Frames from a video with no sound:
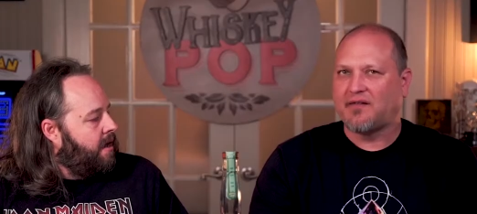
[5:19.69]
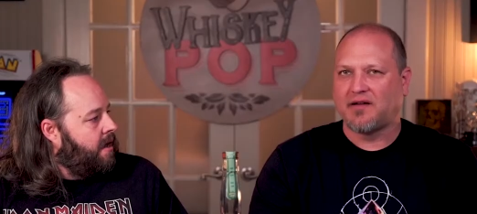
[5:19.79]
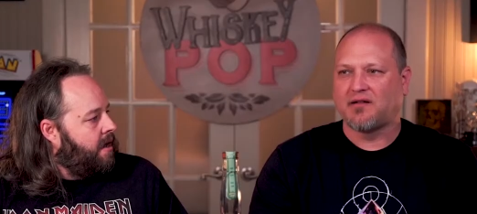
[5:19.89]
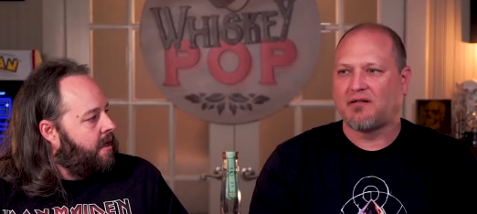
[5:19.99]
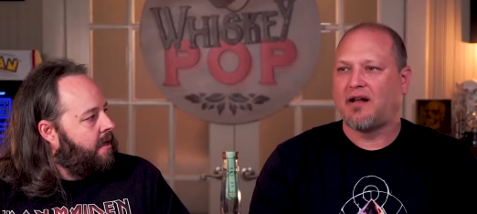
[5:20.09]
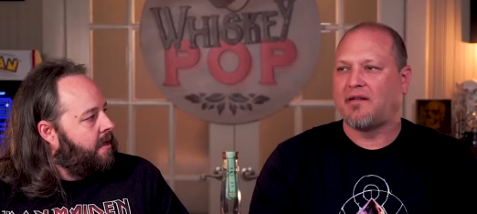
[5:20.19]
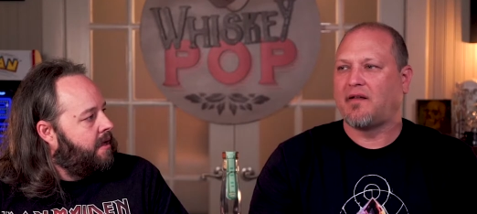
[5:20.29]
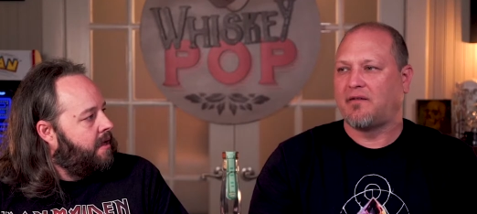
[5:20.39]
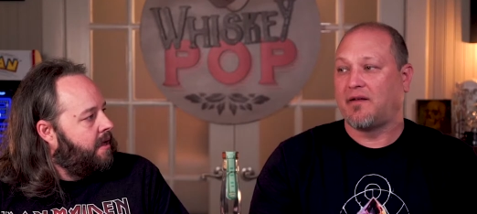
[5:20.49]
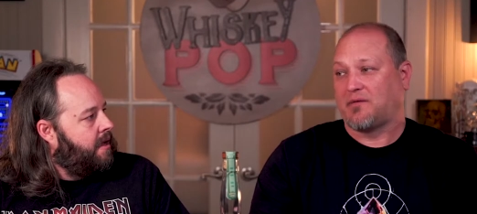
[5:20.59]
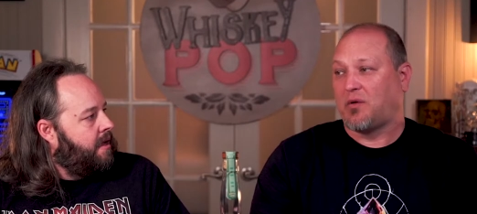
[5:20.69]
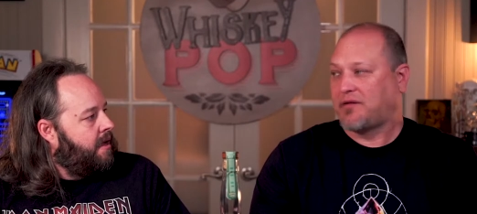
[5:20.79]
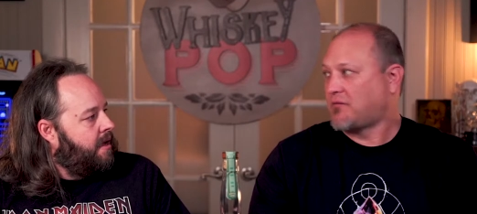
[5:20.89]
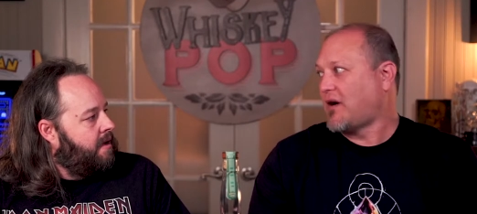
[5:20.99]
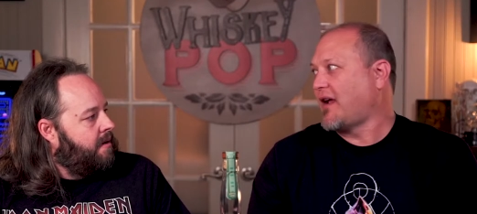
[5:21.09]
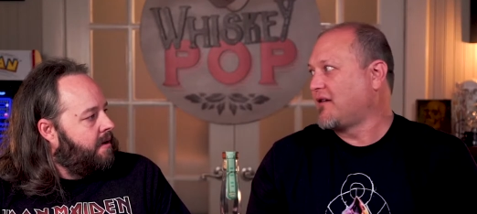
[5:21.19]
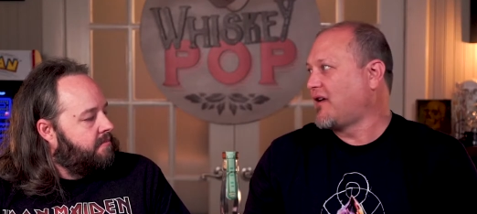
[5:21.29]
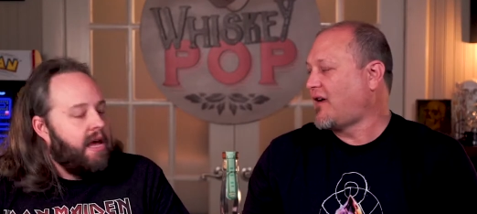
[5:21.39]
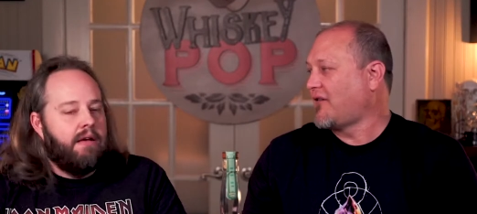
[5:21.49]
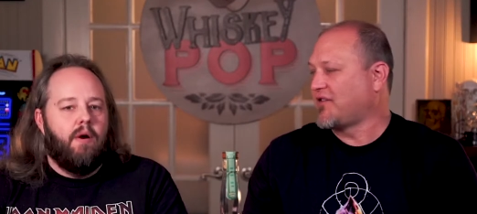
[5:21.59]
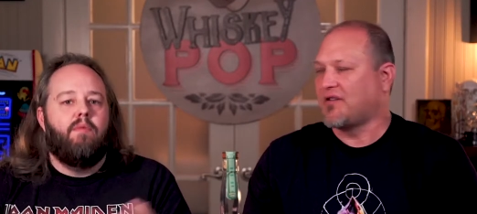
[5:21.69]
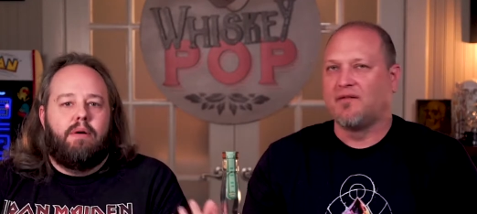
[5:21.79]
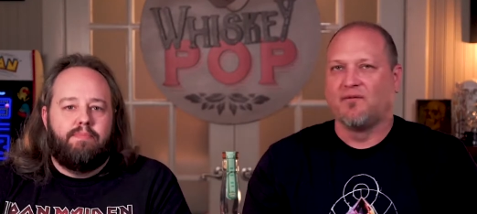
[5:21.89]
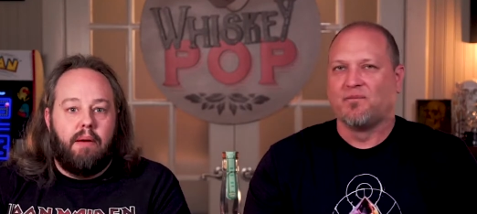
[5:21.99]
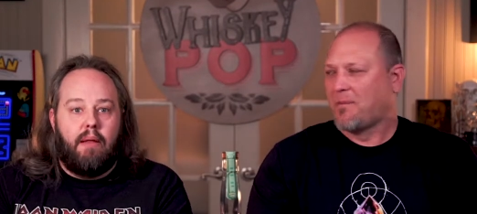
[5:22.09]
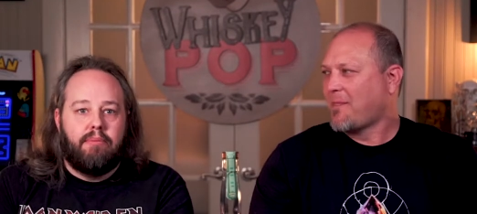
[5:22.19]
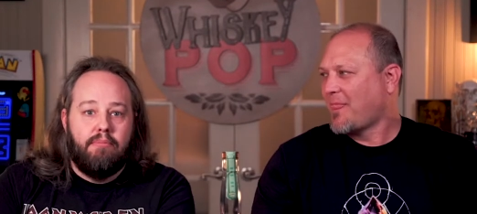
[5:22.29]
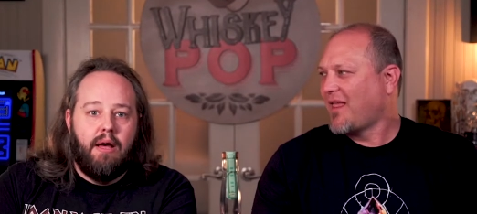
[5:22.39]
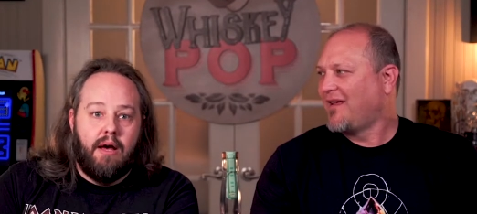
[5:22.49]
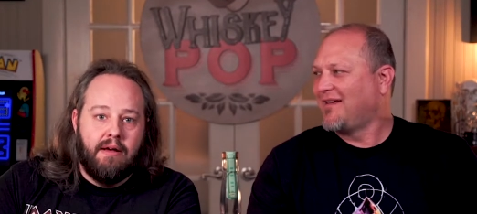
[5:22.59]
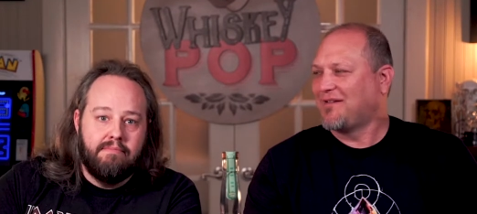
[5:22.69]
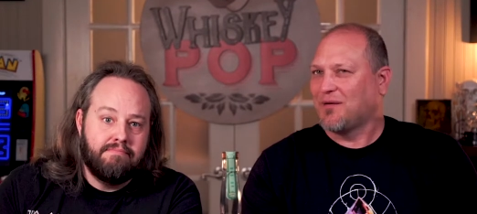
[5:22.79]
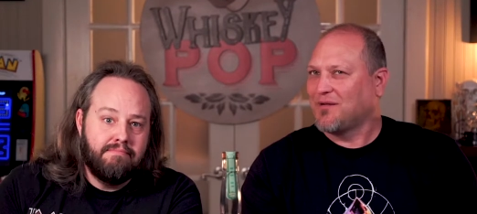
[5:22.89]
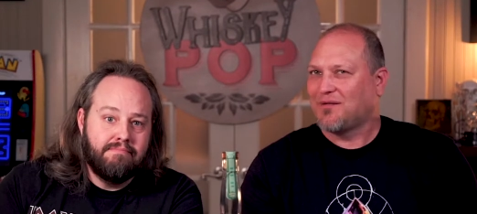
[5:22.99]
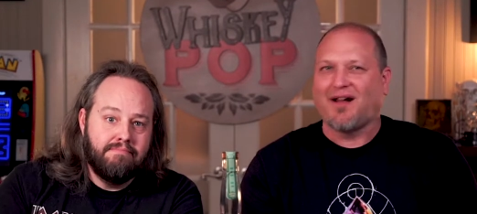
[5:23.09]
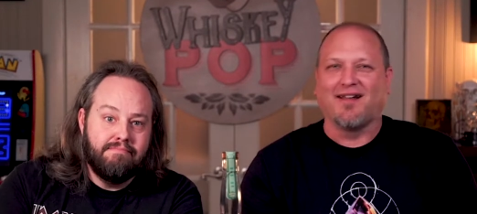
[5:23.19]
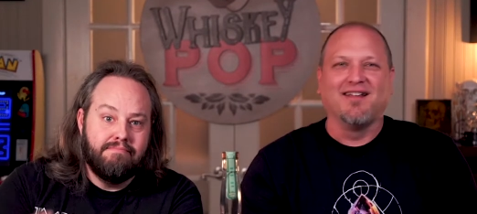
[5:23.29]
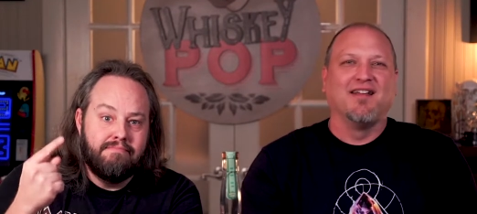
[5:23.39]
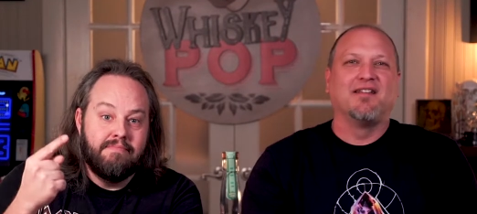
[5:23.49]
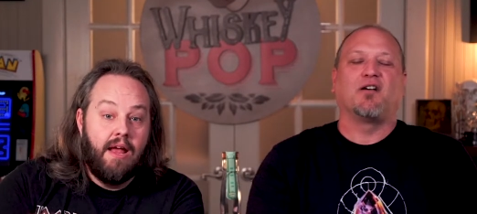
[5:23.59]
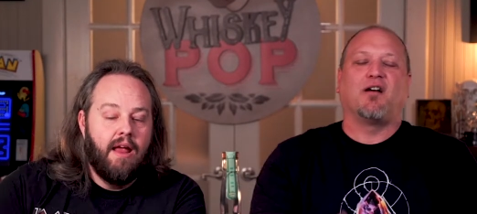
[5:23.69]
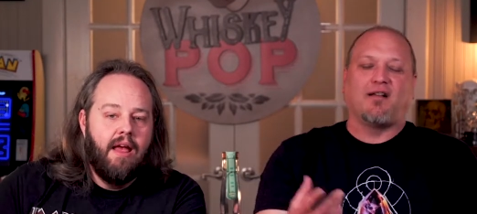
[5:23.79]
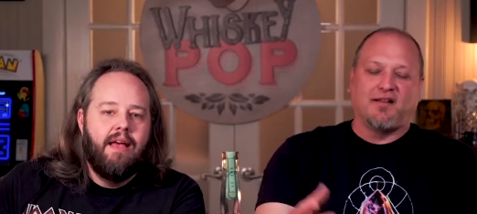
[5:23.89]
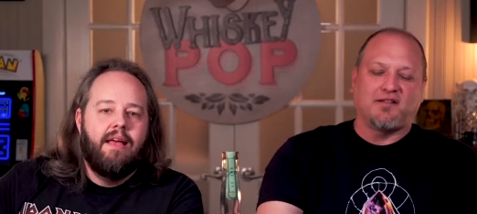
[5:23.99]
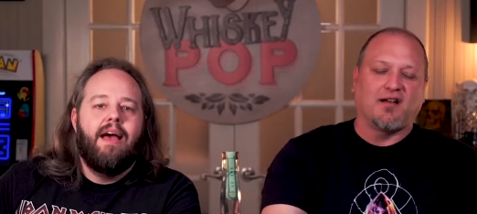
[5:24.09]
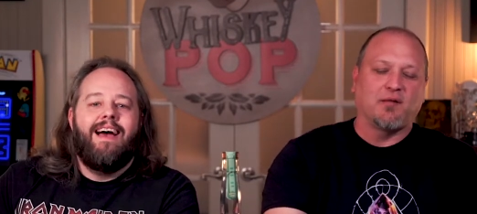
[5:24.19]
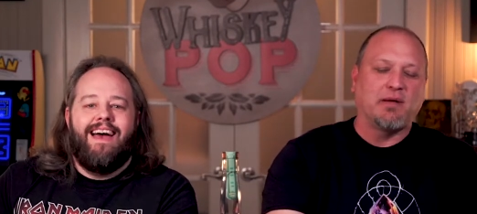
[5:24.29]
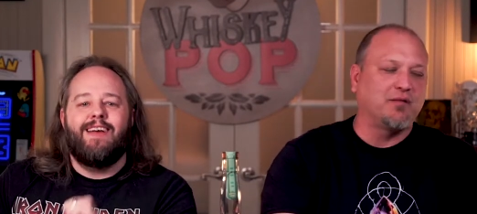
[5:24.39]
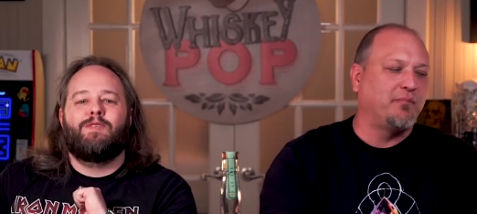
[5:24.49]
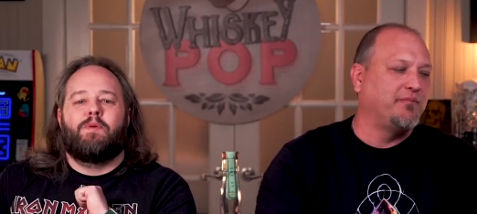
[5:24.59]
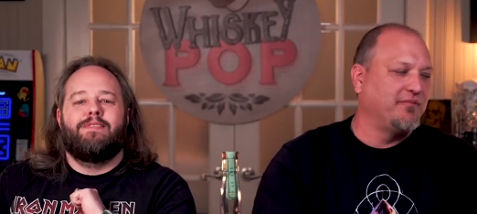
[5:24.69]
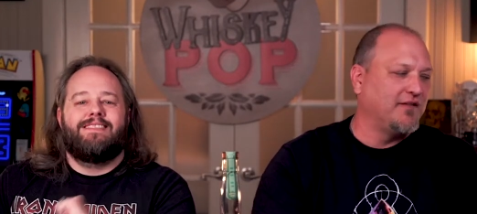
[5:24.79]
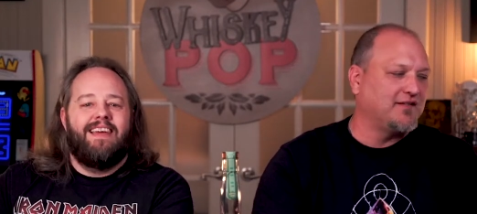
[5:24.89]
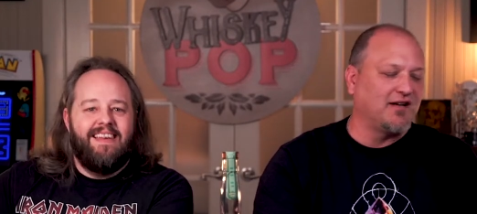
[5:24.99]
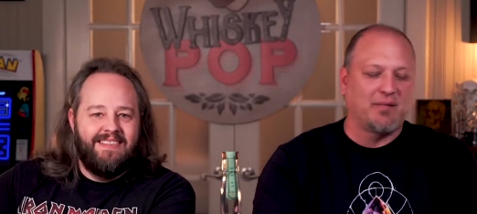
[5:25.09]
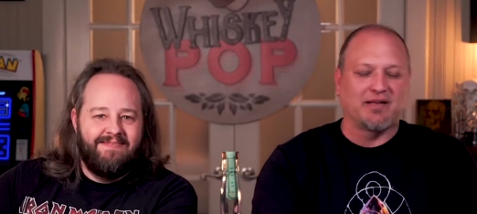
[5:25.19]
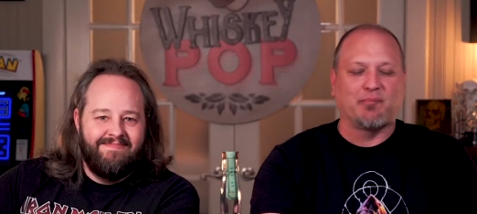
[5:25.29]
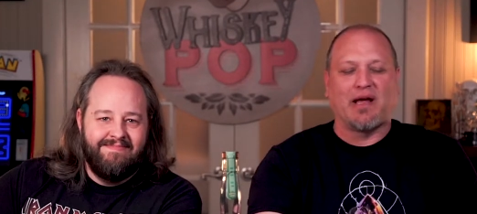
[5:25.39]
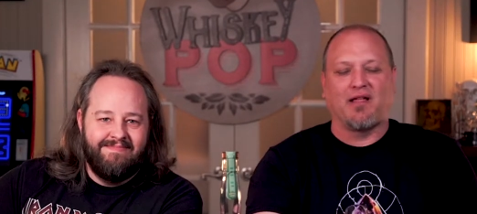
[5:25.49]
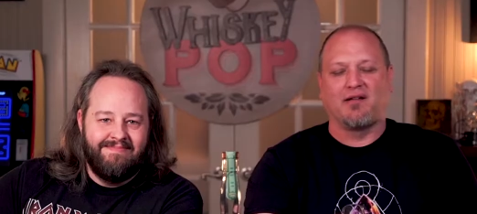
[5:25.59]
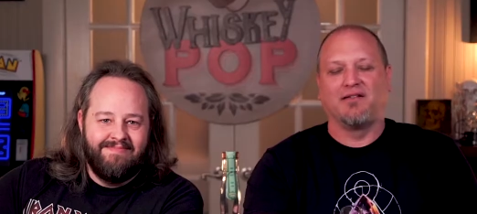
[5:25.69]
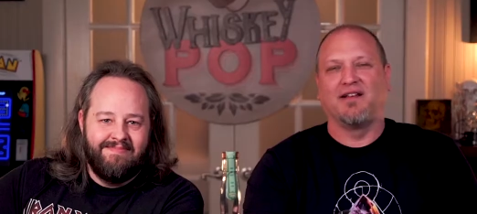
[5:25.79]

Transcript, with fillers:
Speaker 1: I think you're right, and that's why it's a rye, yeah. obviously. Oh, that's why it's a rye. So uh, let's talk about Experts. The, let's talk about the palate on